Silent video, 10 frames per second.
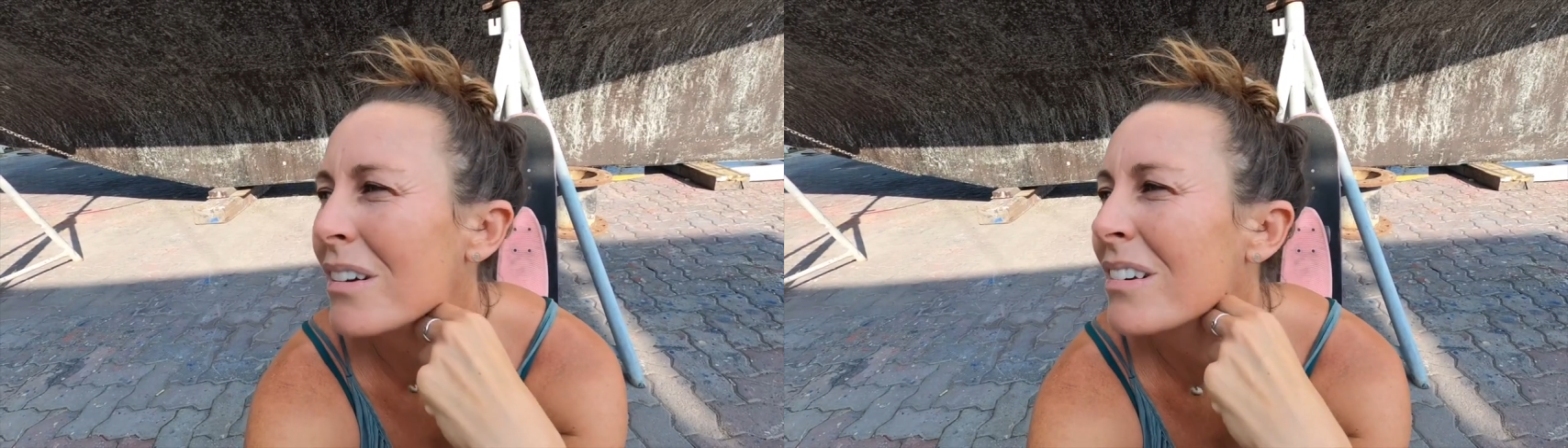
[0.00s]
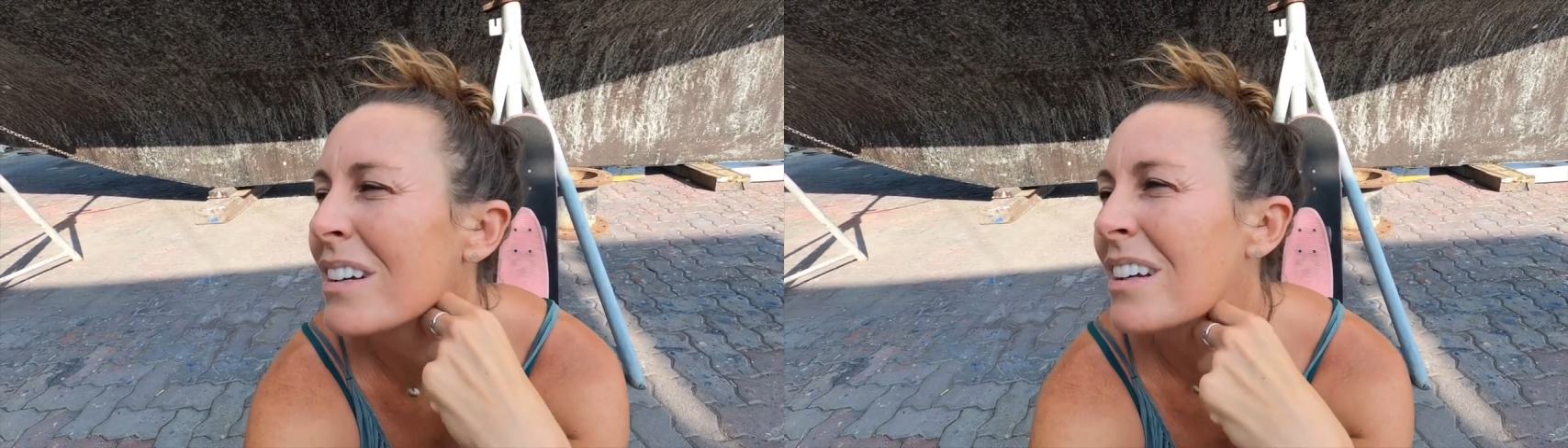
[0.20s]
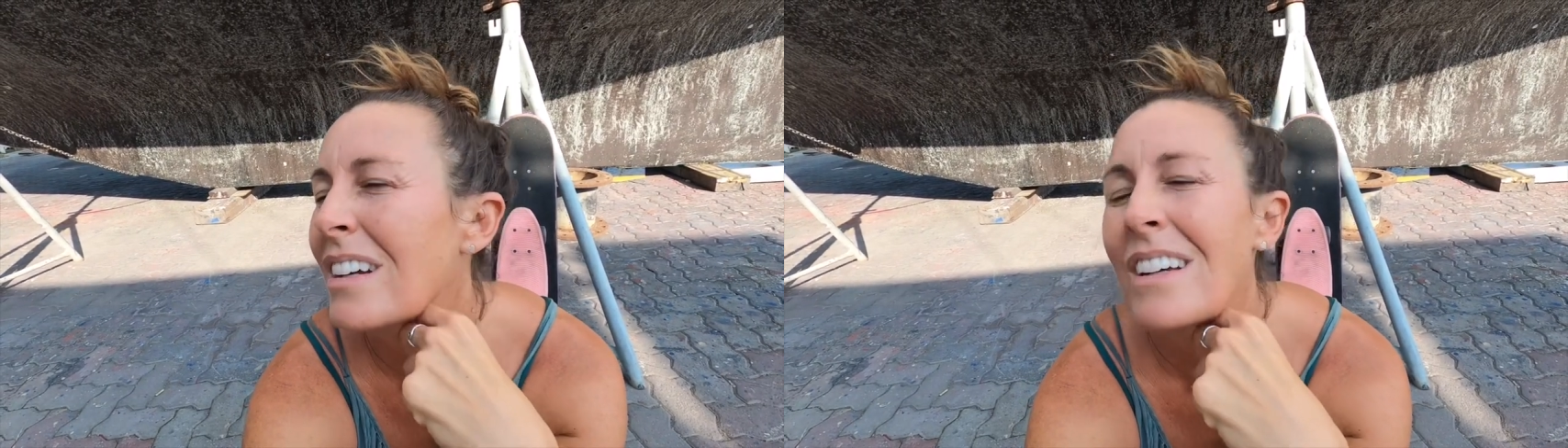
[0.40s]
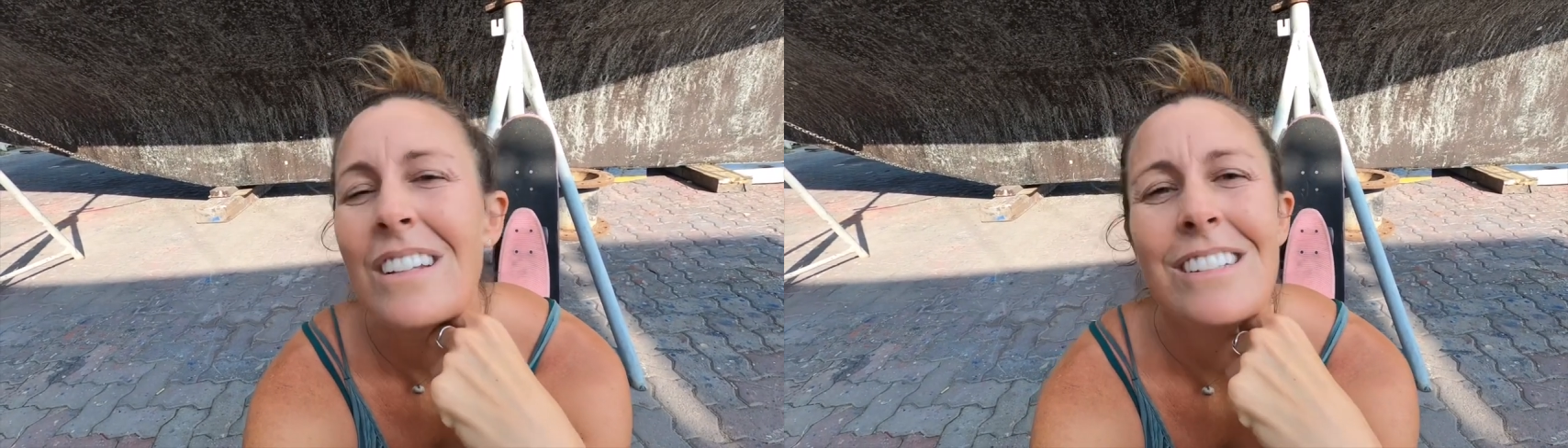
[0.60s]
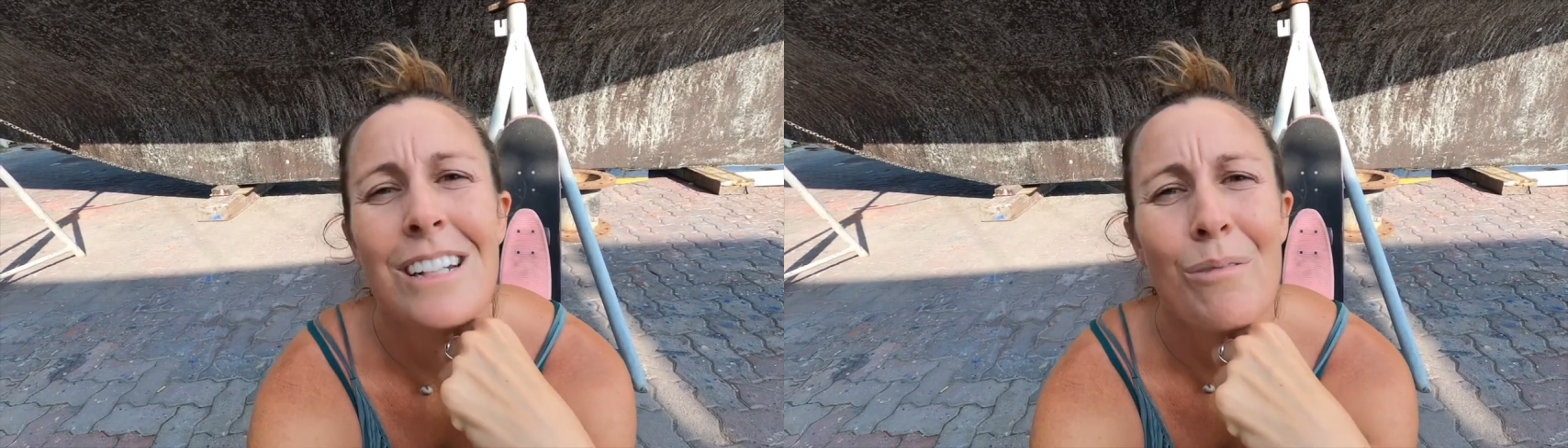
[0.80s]

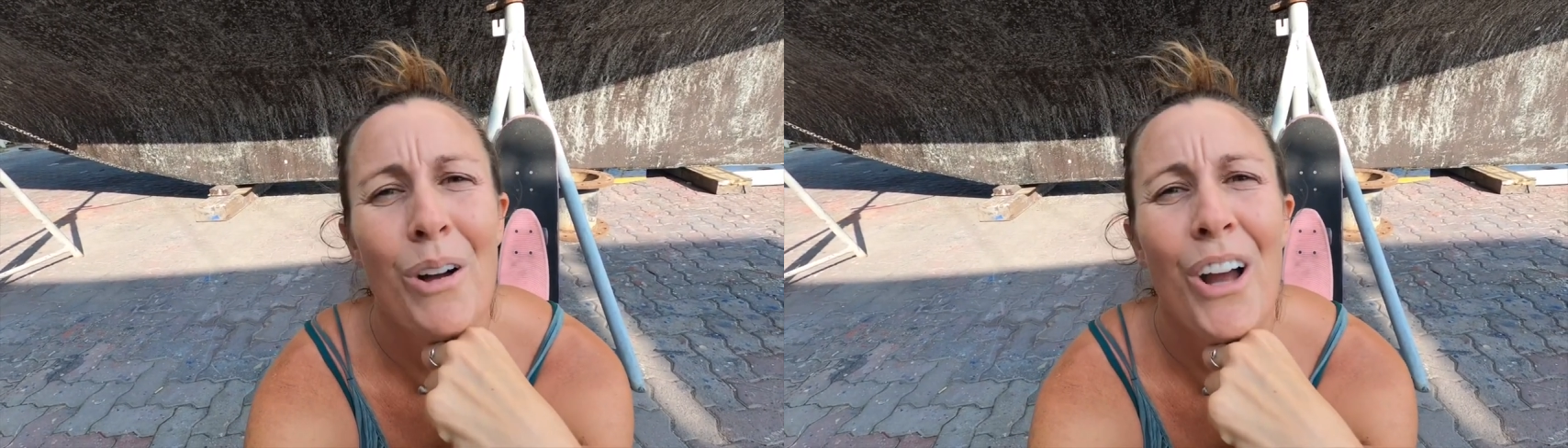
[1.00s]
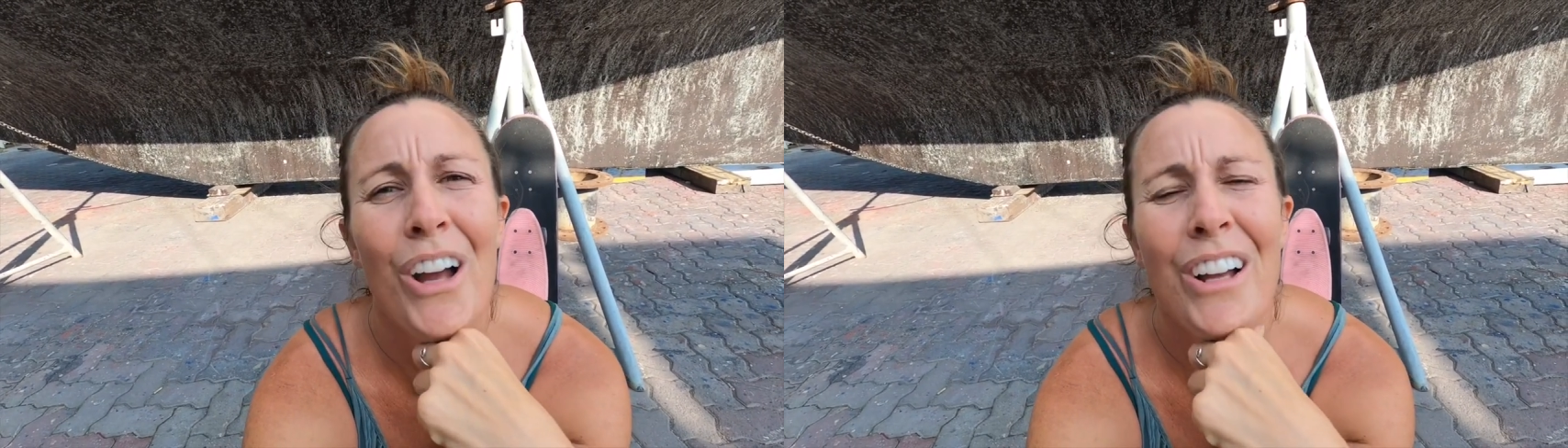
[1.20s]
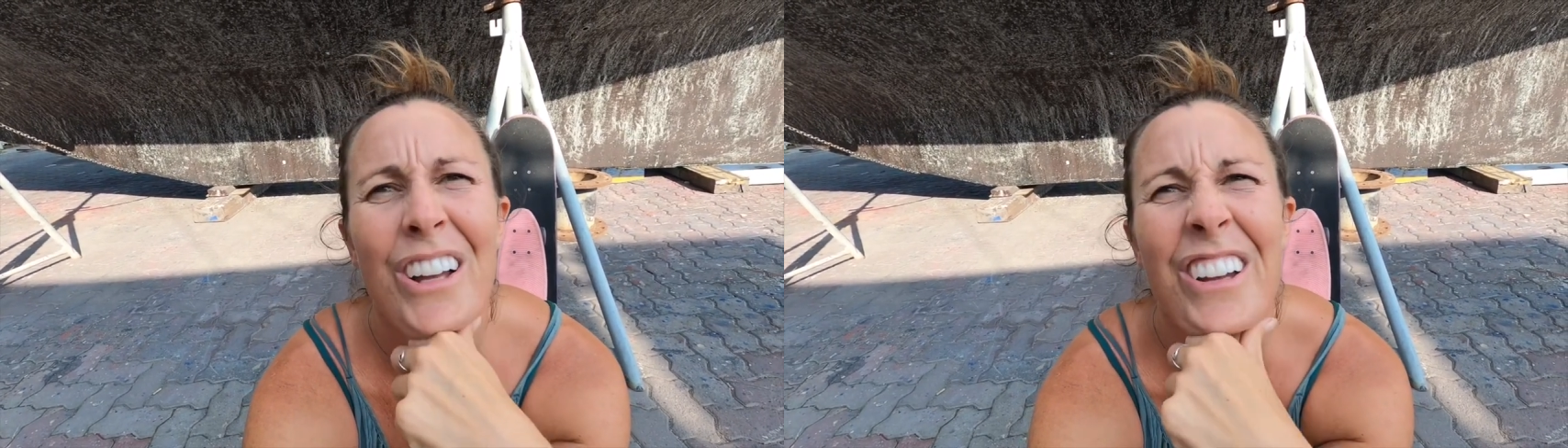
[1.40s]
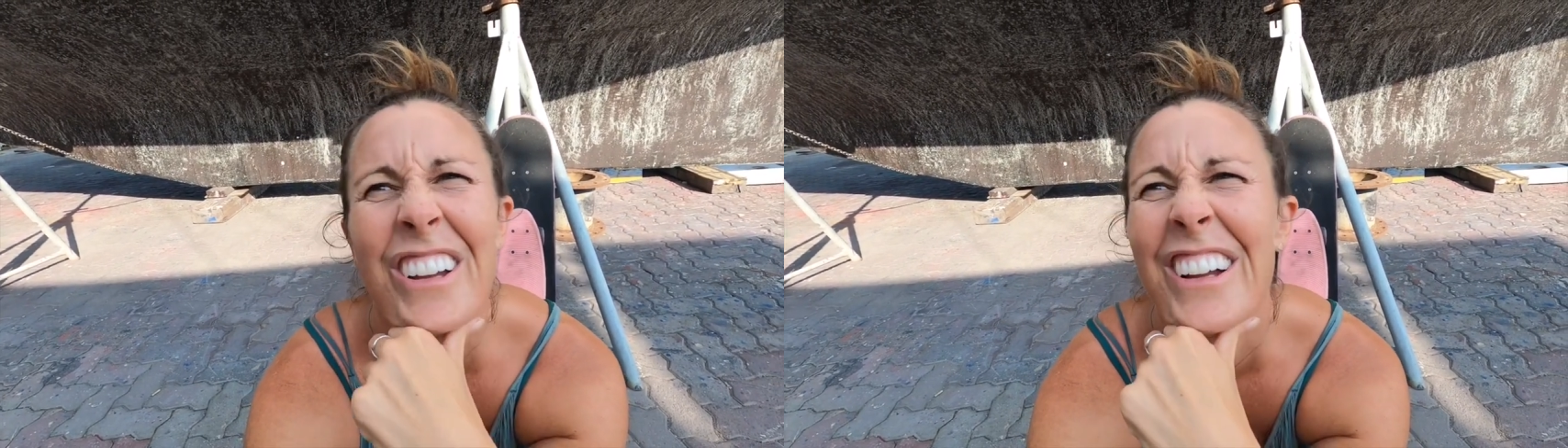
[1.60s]
It didn't work.